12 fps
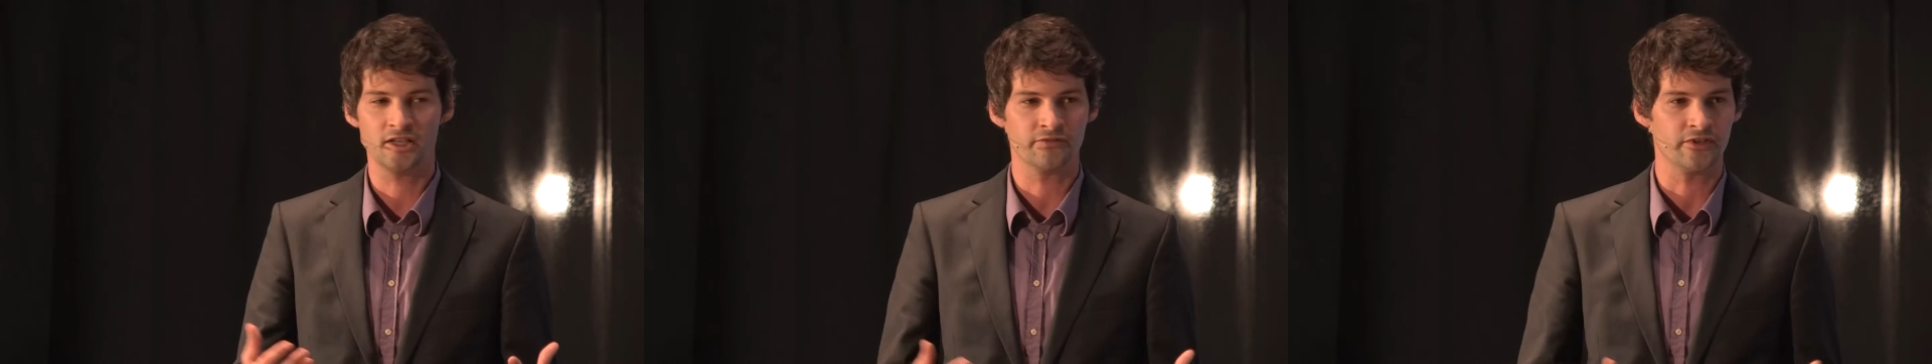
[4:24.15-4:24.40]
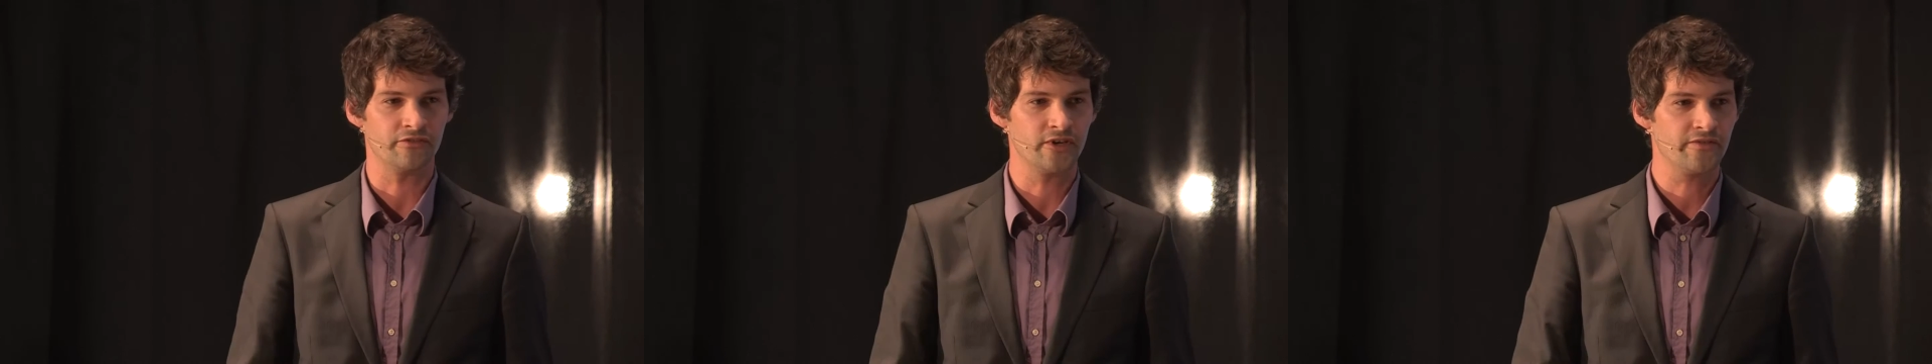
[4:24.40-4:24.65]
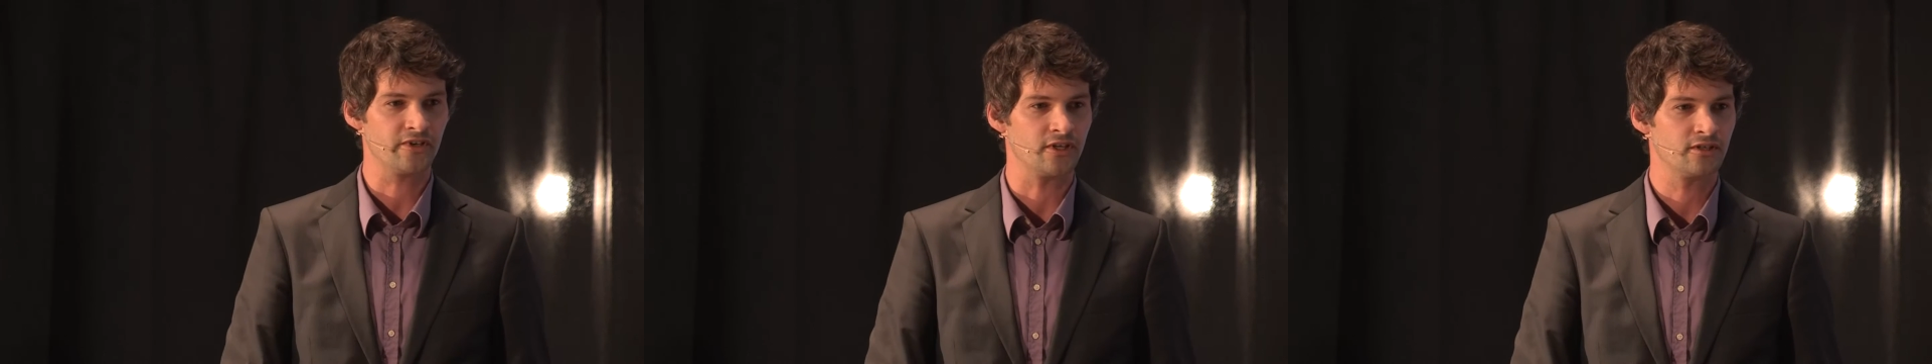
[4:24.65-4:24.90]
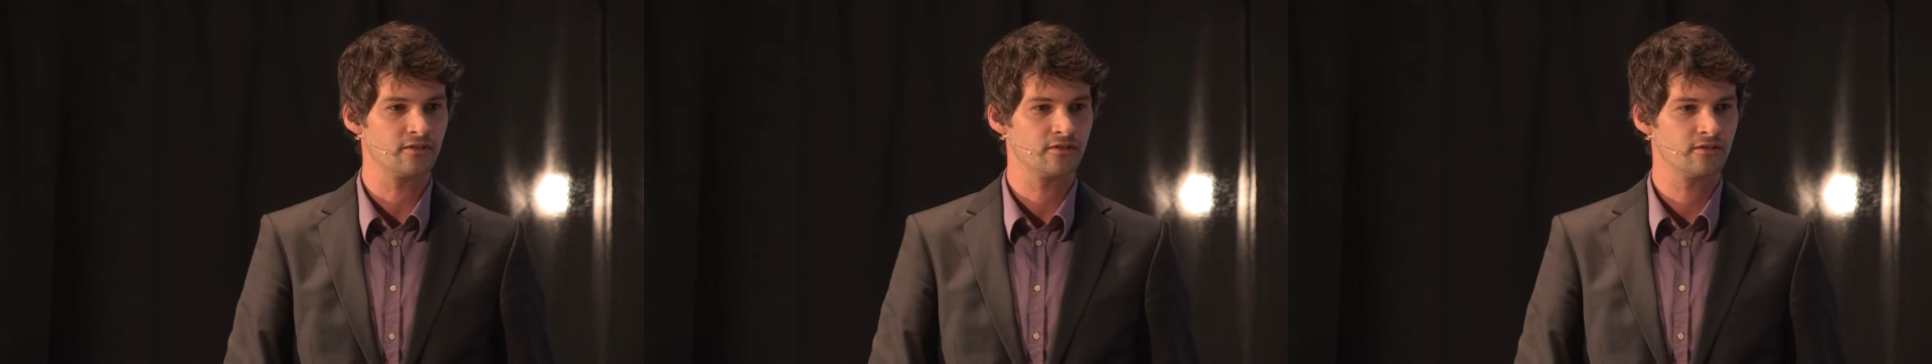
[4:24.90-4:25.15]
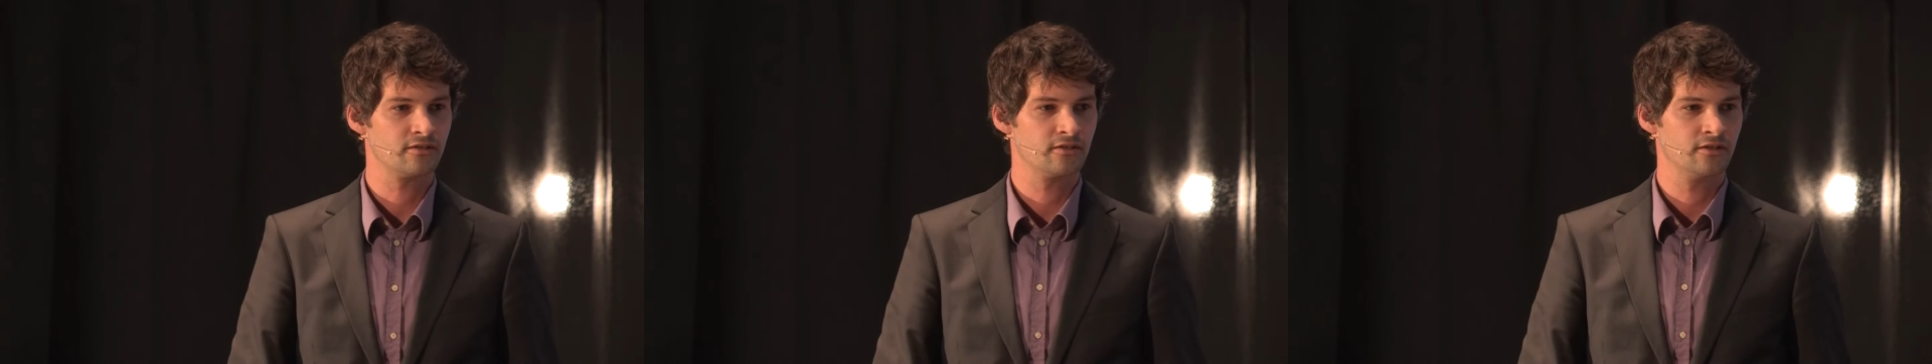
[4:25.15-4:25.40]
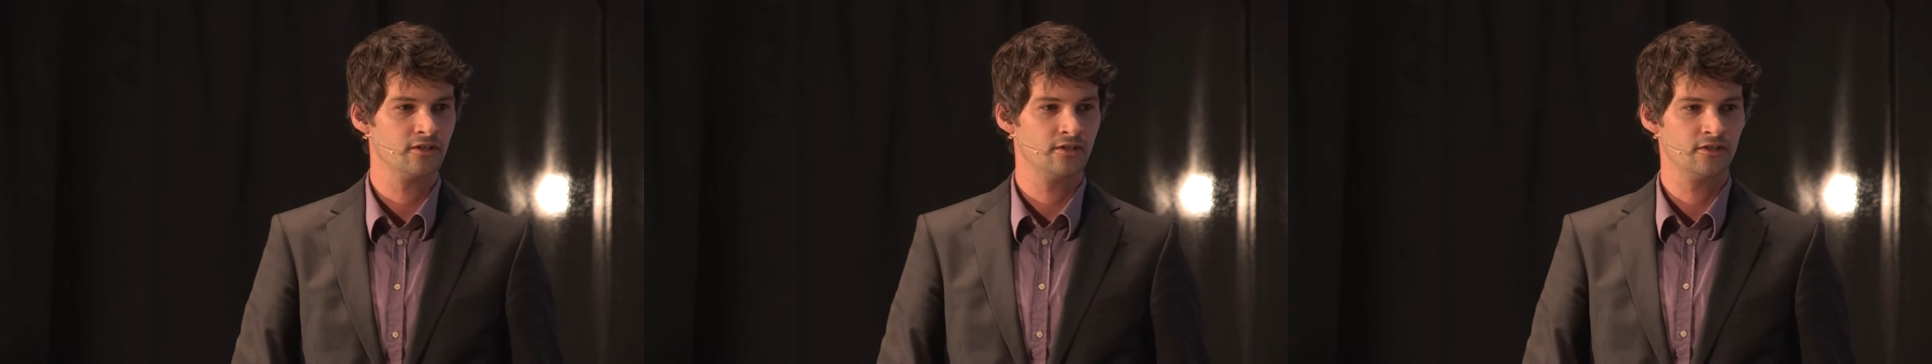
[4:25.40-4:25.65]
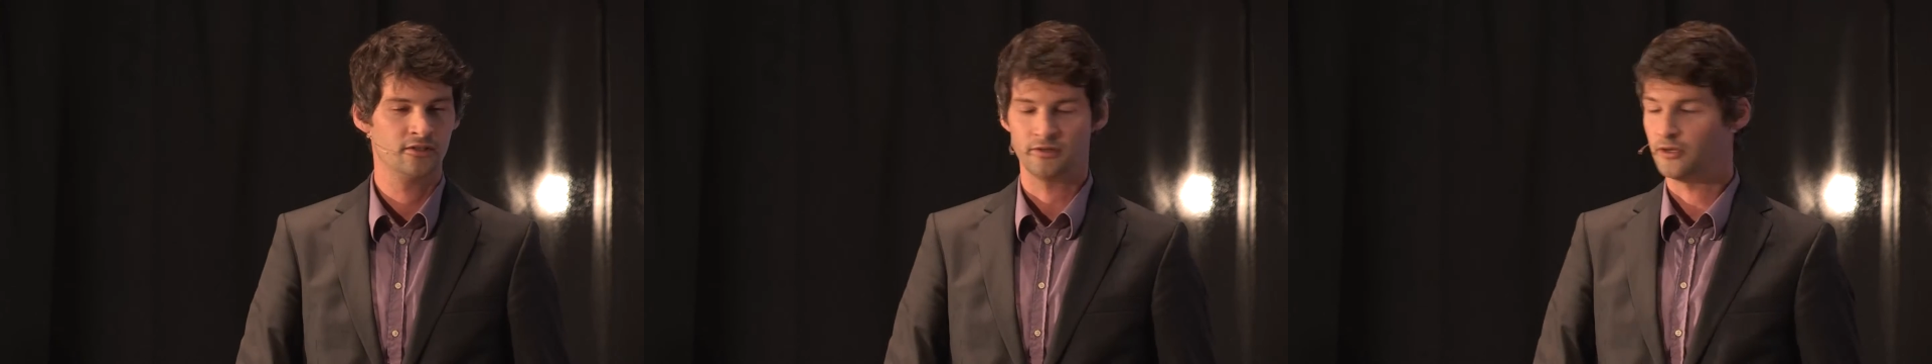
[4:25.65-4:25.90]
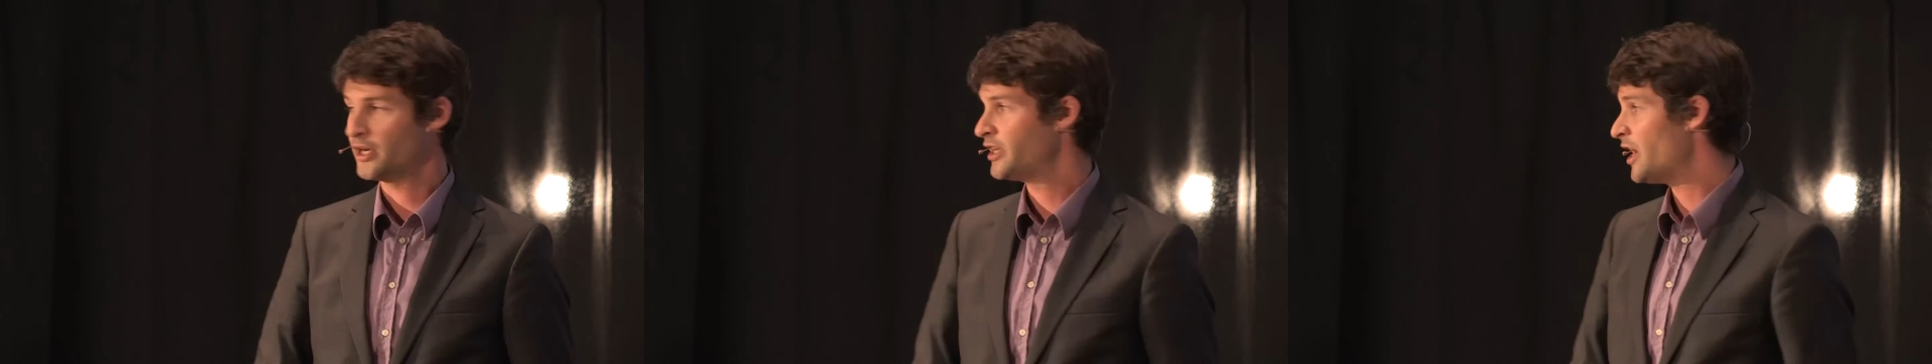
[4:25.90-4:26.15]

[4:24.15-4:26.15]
of a river or that